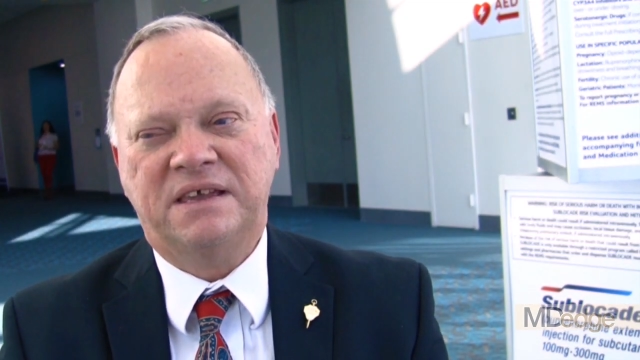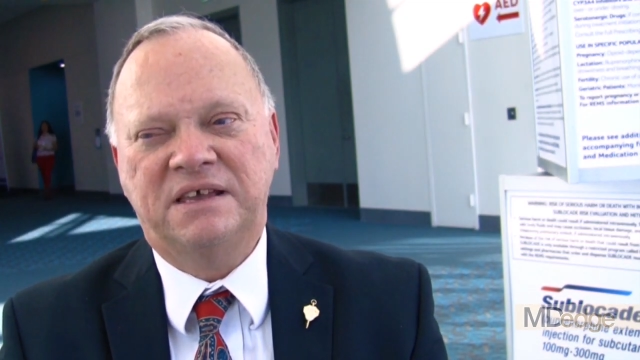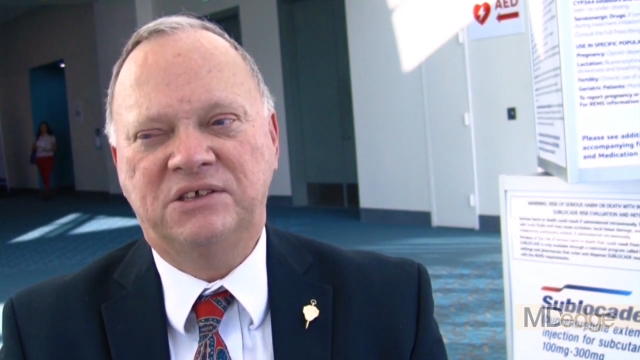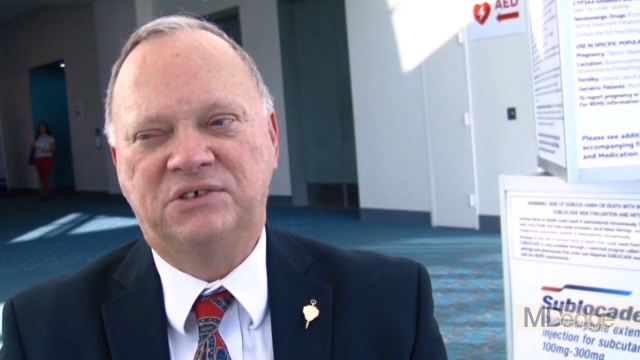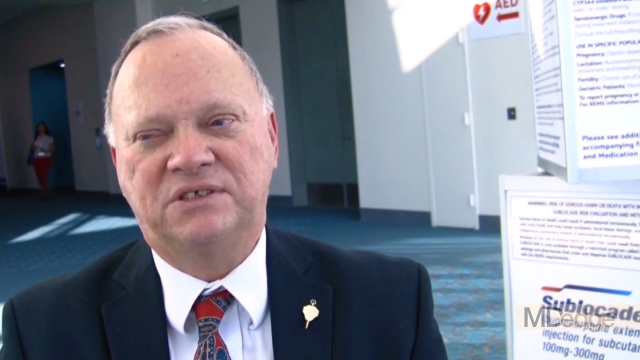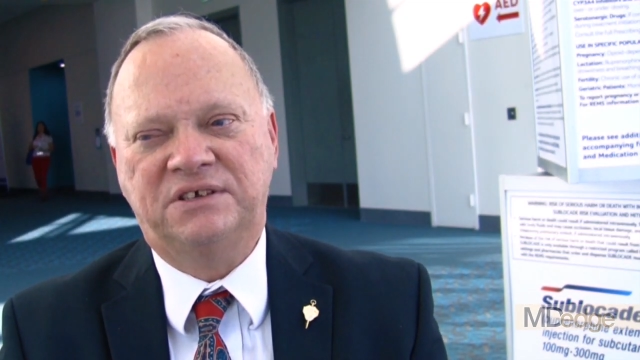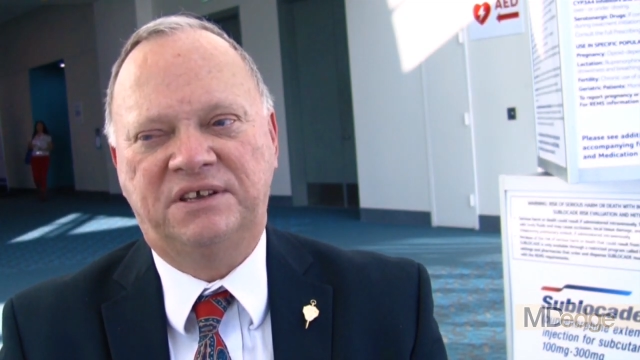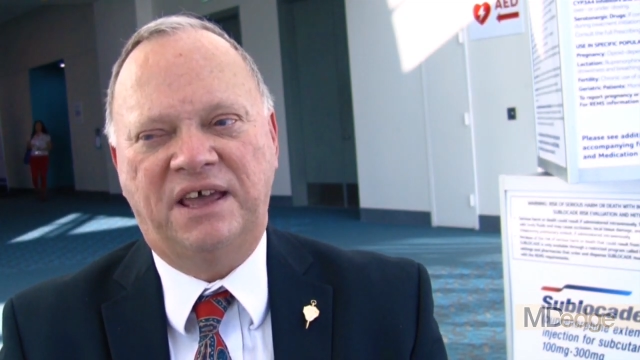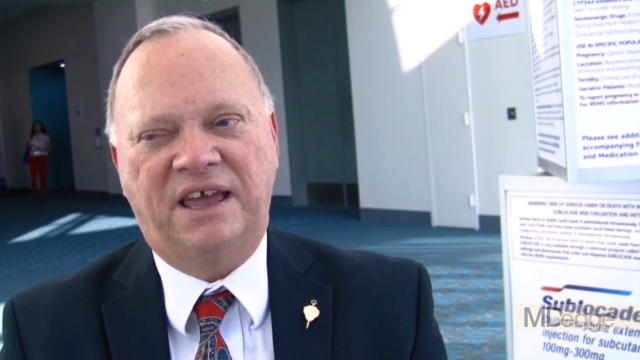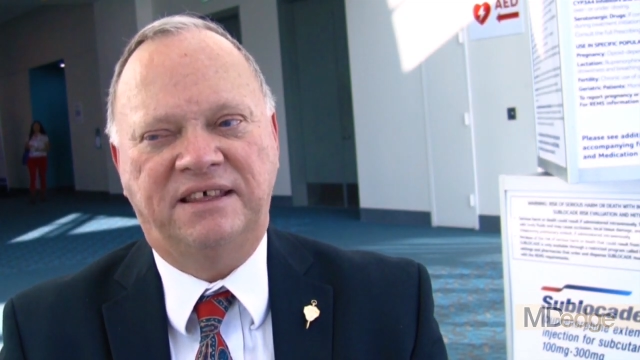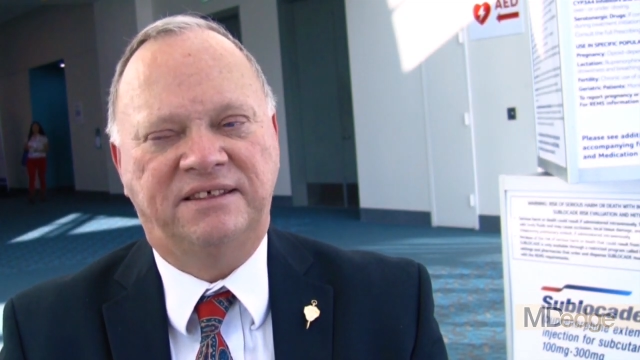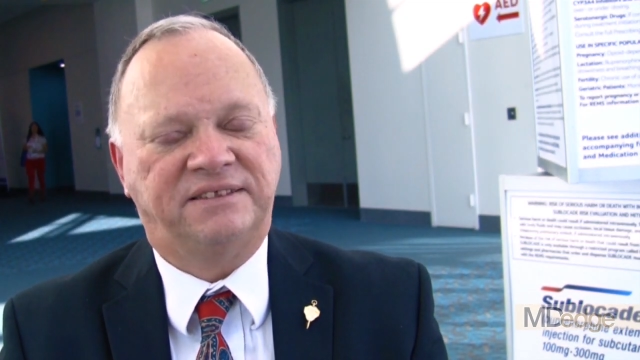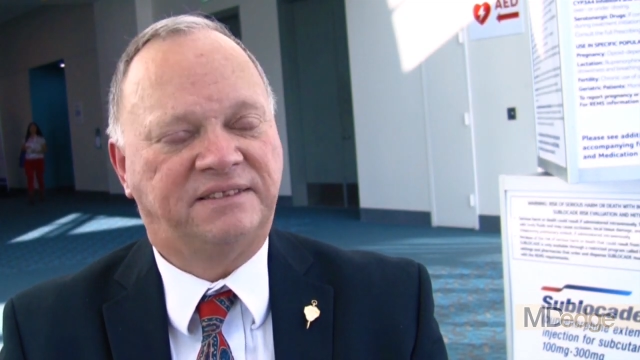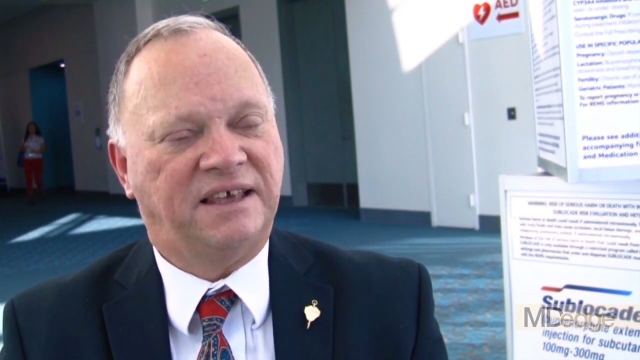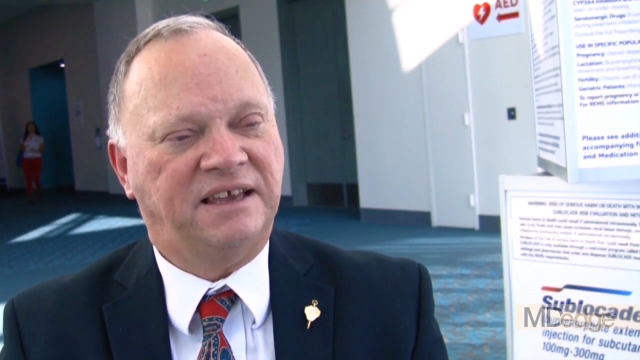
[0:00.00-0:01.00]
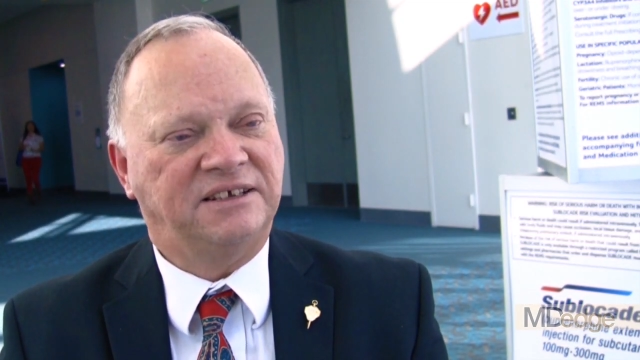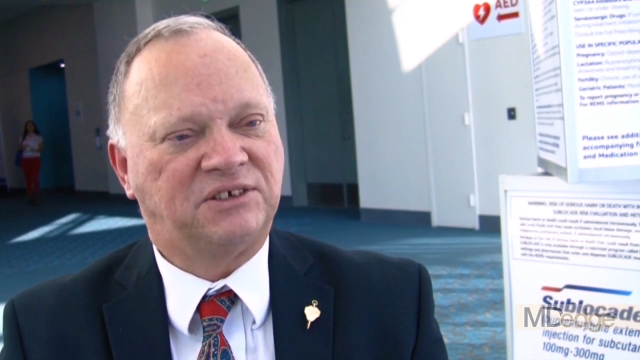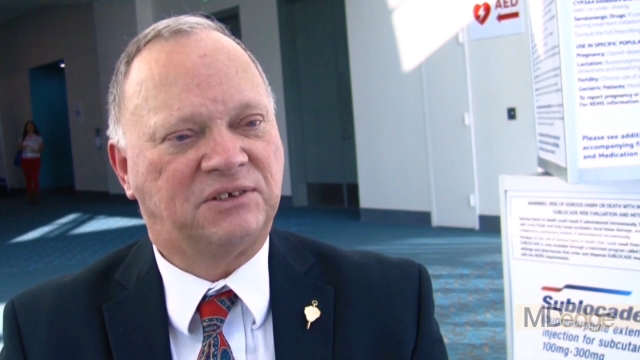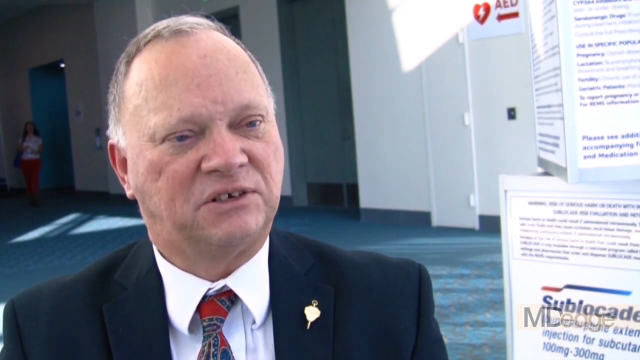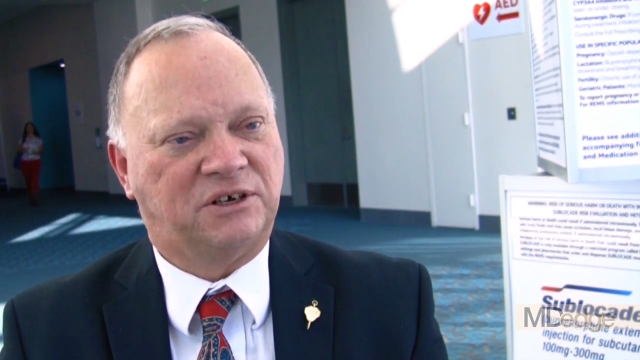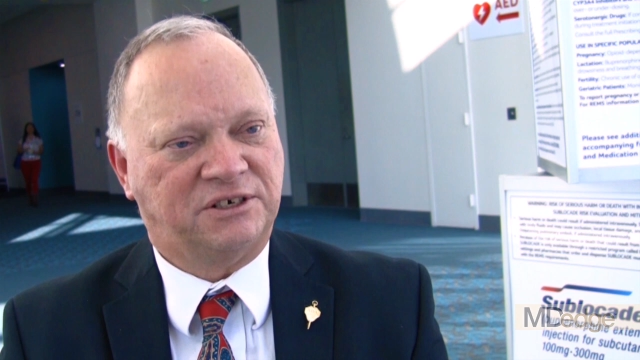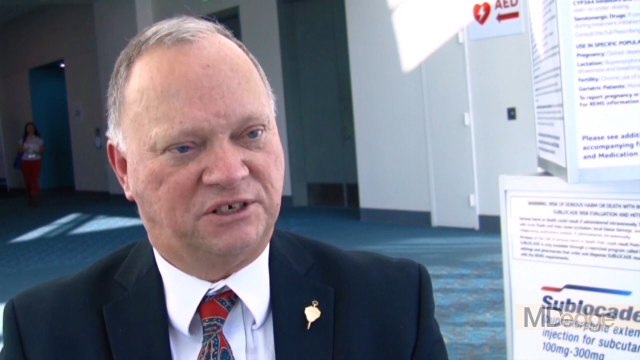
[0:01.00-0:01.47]
is the day that they
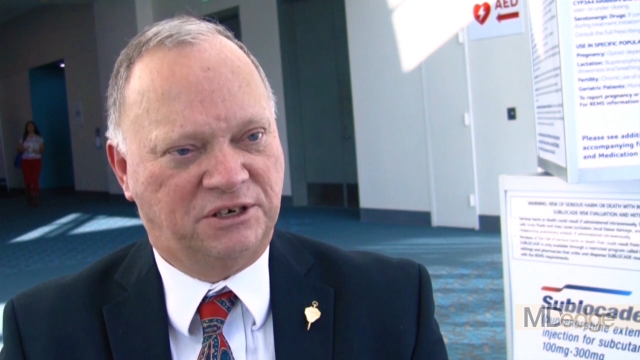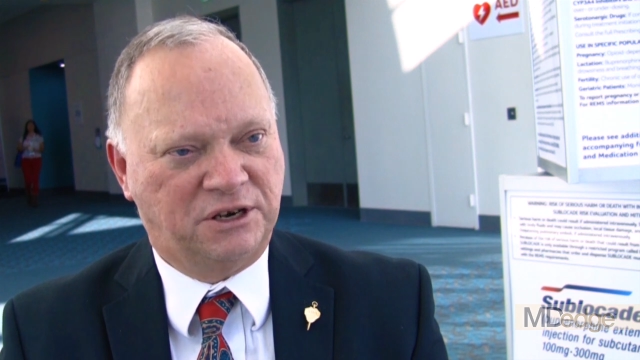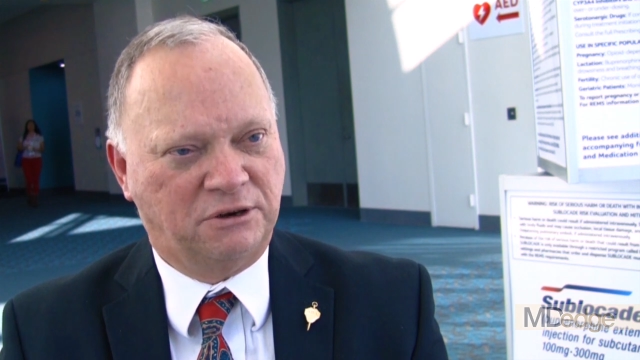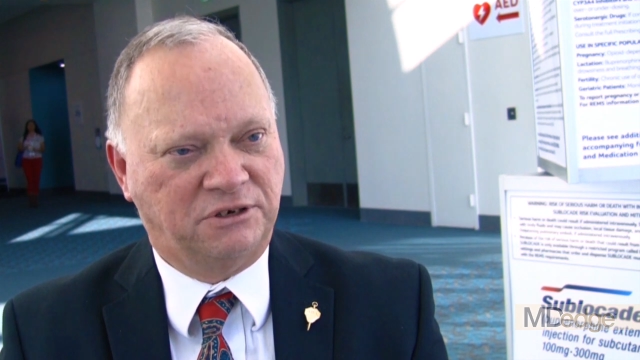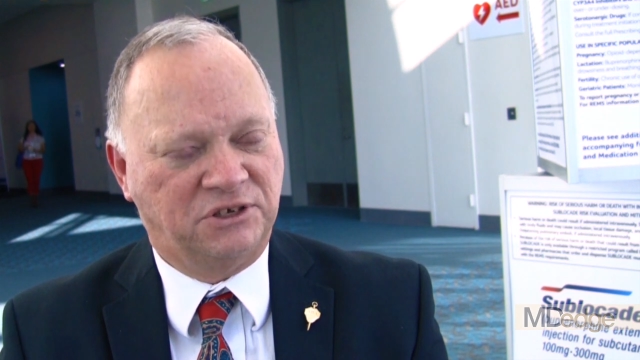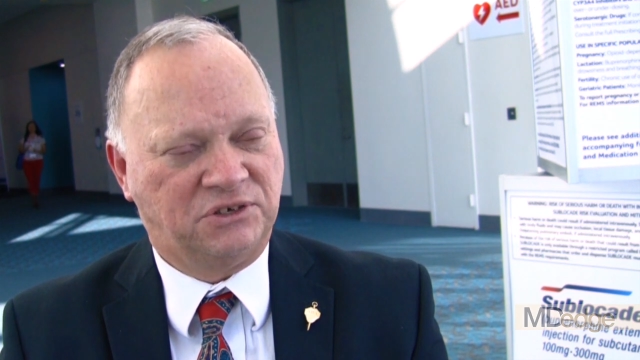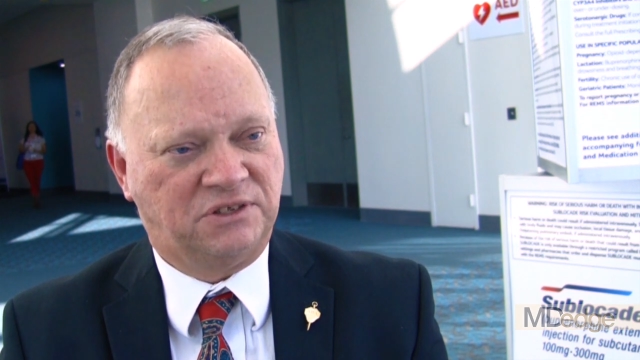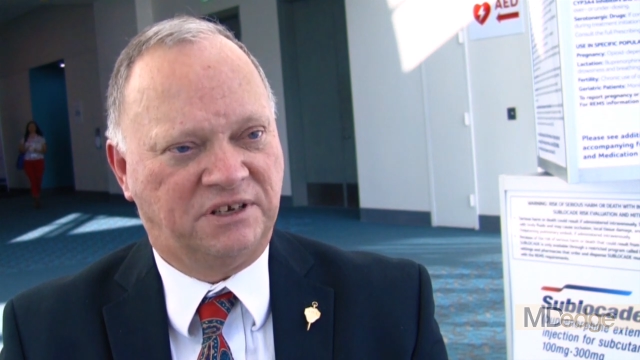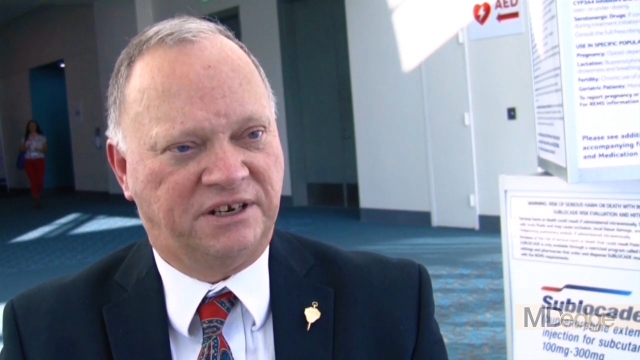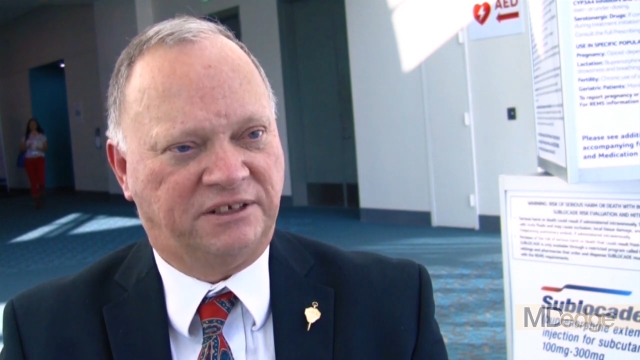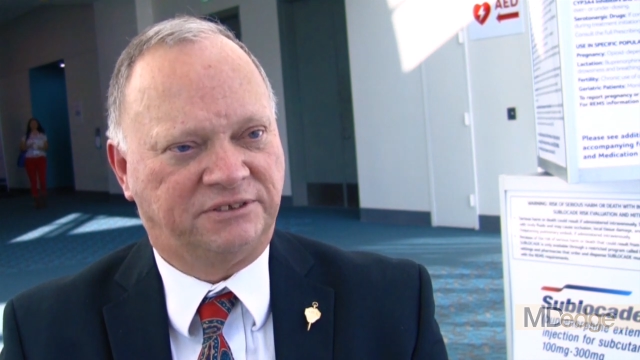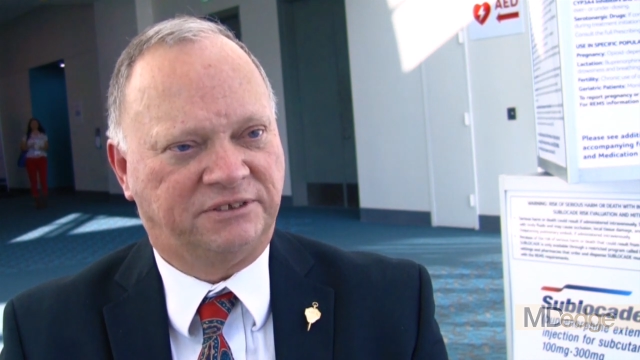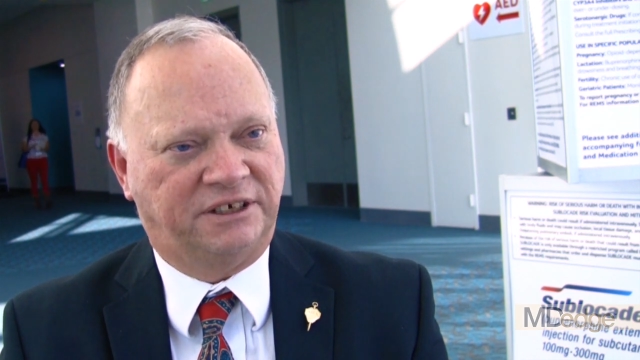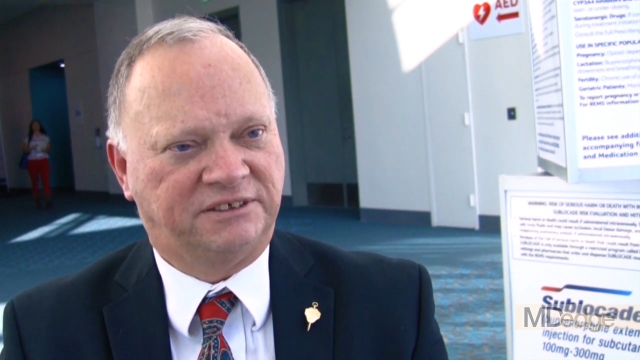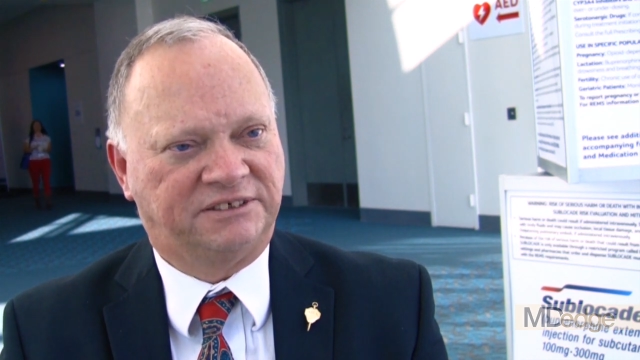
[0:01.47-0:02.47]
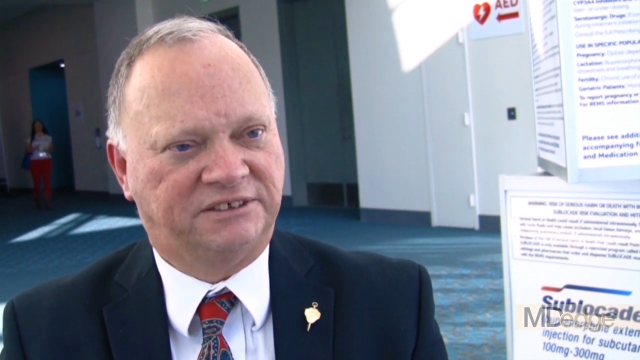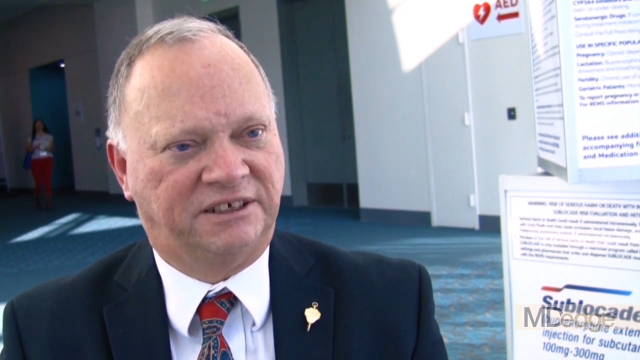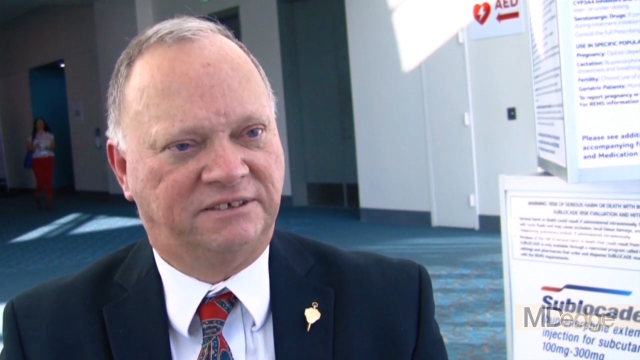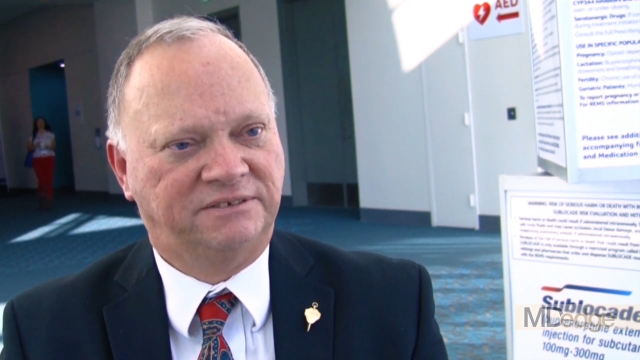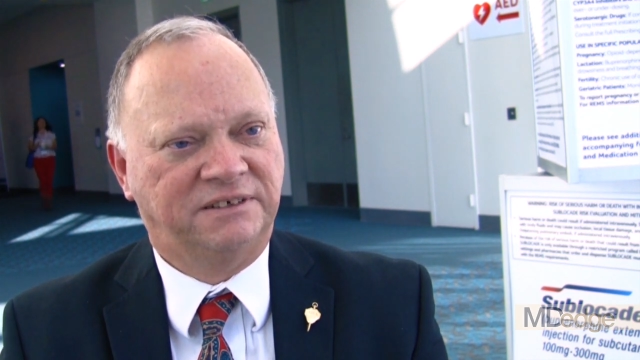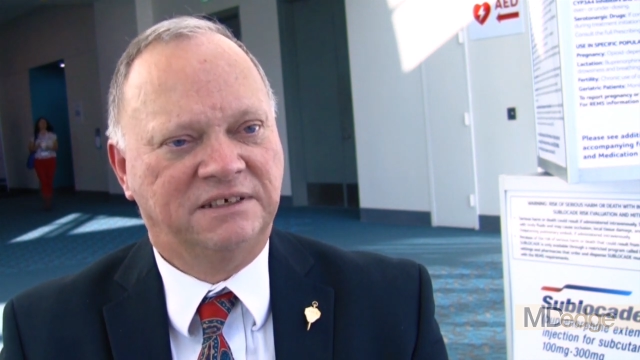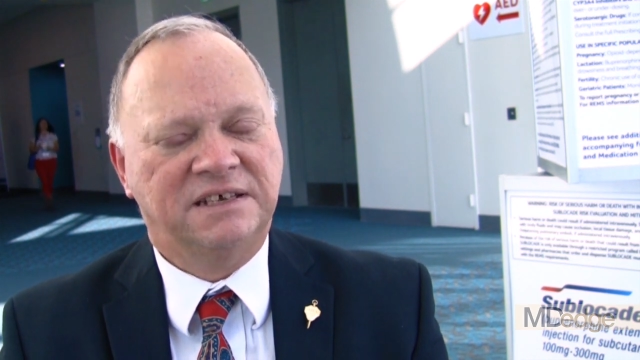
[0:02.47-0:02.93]
start to notice the
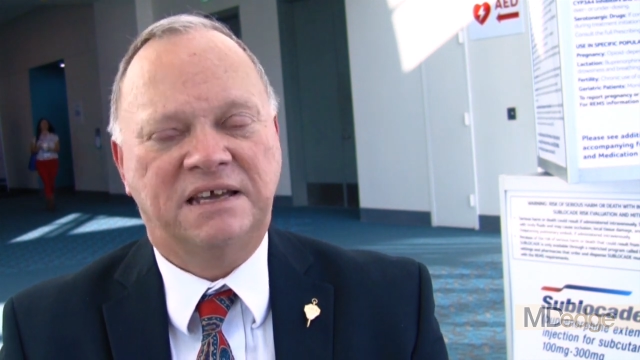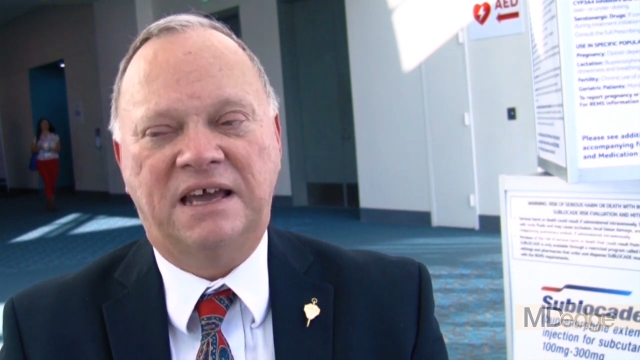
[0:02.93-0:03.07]
naltrexone